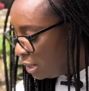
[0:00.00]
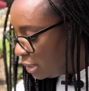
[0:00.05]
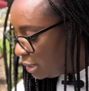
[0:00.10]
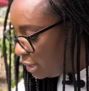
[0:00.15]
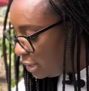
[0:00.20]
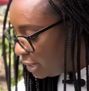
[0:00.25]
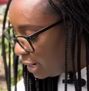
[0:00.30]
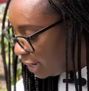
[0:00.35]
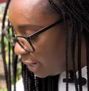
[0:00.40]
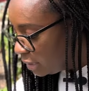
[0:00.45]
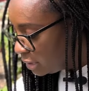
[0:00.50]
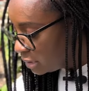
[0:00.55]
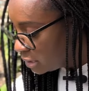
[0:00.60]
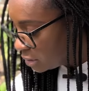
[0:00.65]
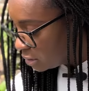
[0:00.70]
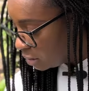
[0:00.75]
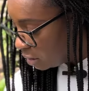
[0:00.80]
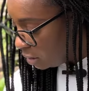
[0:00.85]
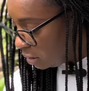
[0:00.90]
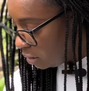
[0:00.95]
Next
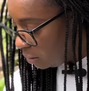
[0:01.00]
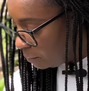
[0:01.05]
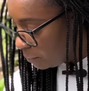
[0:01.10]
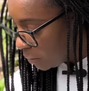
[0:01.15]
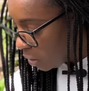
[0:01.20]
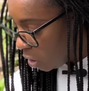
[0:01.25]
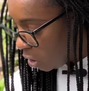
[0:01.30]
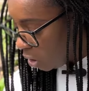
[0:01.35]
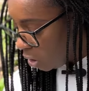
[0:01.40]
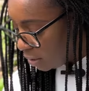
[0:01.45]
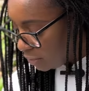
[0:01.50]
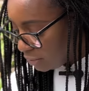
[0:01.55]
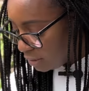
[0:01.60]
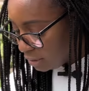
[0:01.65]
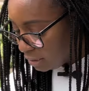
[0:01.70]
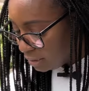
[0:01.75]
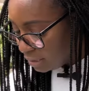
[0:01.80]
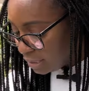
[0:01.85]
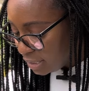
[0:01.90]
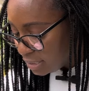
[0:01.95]
up on the
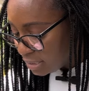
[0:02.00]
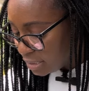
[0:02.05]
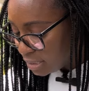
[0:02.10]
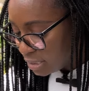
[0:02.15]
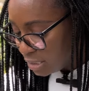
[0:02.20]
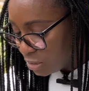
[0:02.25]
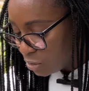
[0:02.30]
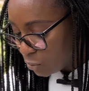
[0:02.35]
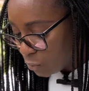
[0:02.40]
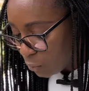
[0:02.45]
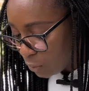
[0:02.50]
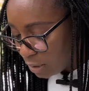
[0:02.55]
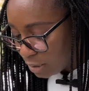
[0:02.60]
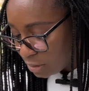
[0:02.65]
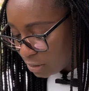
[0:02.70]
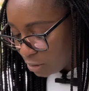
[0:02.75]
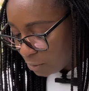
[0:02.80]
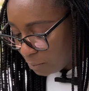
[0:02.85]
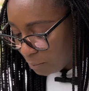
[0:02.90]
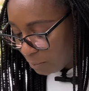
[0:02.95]
list is going
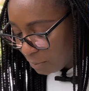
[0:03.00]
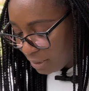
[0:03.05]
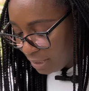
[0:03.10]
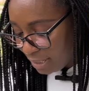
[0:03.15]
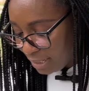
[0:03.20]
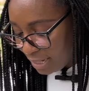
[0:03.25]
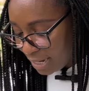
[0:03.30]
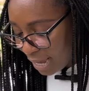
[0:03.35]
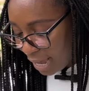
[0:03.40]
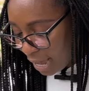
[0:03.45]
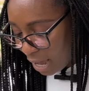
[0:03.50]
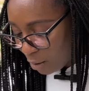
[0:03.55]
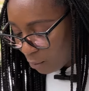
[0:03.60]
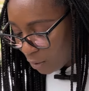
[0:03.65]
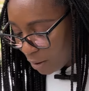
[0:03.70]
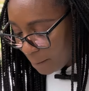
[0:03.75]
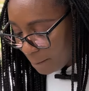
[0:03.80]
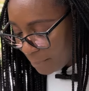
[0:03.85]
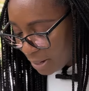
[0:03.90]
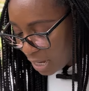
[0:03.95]
to be
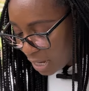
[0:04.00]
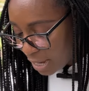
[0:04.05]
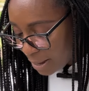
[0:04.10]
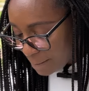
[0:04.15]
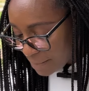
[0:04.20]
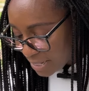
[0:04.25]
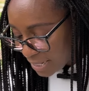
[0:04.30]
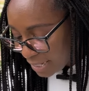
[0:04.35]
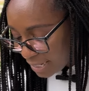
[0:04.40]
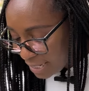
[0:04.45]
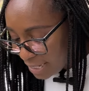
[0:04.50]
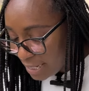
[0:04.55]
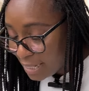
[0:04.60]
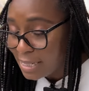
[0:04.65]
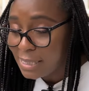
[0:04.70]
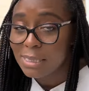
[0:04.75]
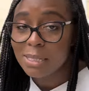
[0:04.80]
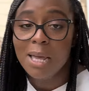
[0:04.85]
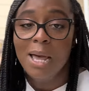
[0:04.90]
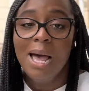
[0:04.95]
our
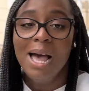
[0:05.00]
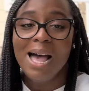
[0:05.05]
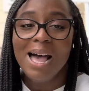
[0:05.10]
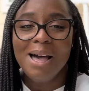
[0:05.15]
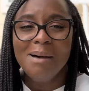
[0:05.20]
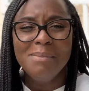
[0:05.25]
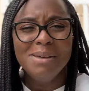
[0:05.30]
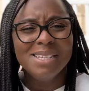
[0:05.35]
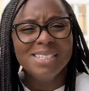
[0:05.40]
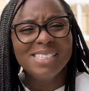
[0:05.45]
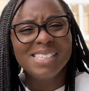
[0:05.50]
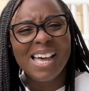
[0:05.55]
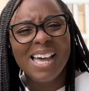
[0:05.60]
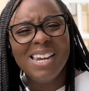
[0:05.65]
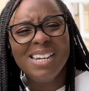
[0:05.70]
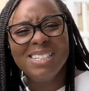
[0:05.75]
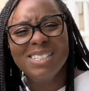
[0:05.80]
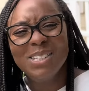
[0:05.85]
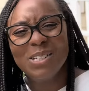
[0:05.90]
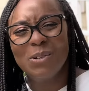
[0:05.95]
pumpkins. I'm
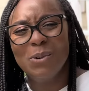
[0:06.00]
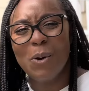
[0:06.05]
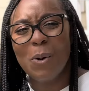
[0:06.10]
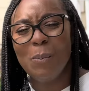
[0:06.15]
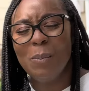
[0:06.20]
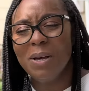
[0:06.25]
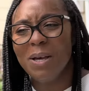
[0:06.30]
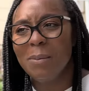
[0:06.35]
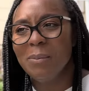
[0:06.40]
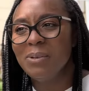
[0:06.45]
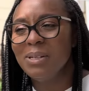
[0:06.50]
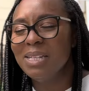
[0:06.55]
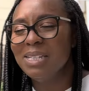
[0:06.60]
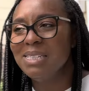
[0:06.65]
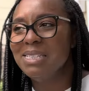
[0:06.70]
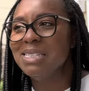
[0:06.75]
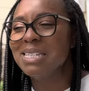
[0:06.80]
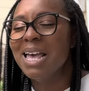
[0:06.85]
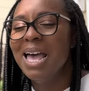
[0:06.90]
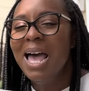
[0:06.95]
excited to grow pumpkins.